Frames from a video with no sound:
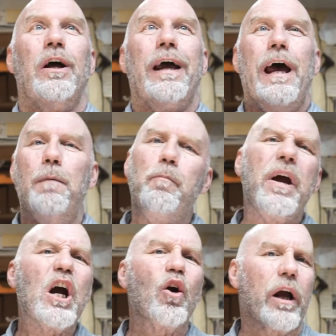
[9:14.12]

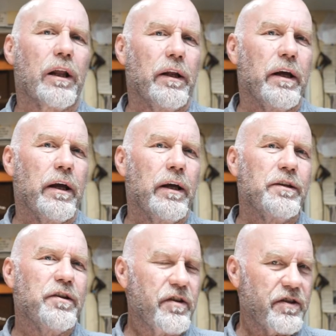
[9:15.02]
empirically,
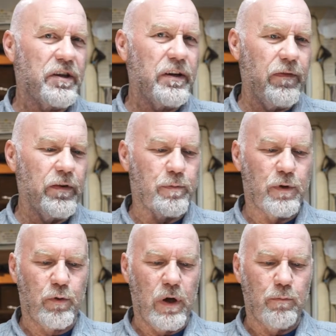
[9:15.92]
see, there's a difference
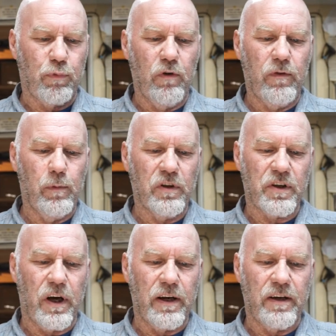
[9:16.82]
between provable
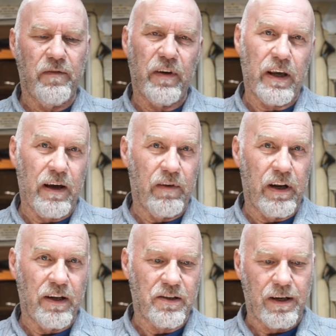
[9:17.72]
scientific
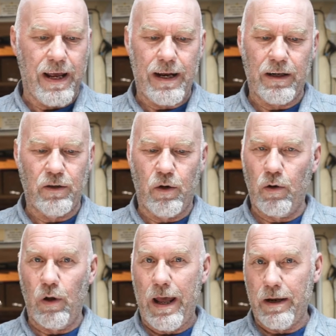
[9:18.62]
evidence and
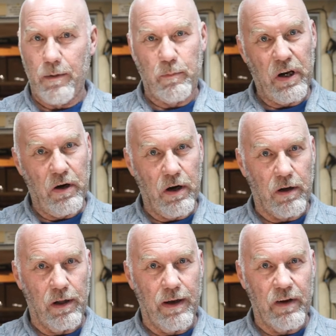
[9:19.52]
anecdotal and
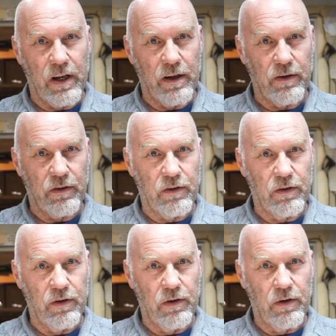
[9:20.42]
empirical evidence.
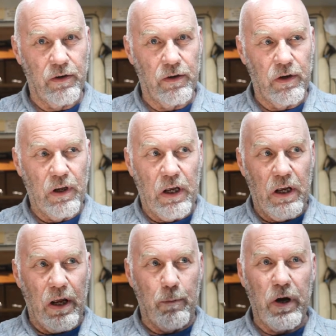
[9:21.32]

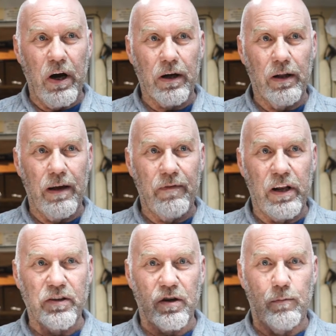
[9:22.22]
Empirical
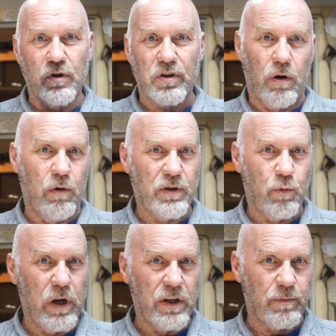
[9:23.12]
evidence almost always
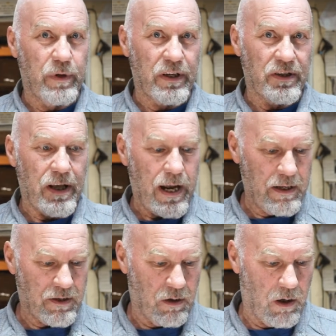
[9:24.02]
wins because that
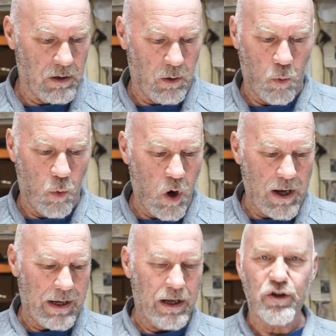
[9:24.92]
is called
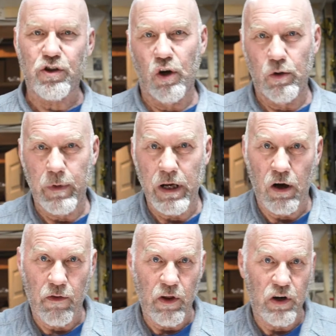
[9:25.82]
what it showed me
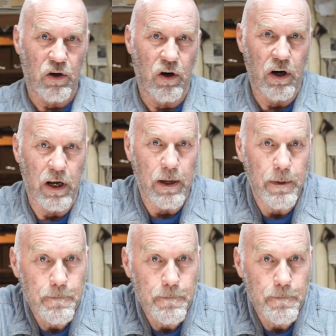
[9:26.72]
on the target.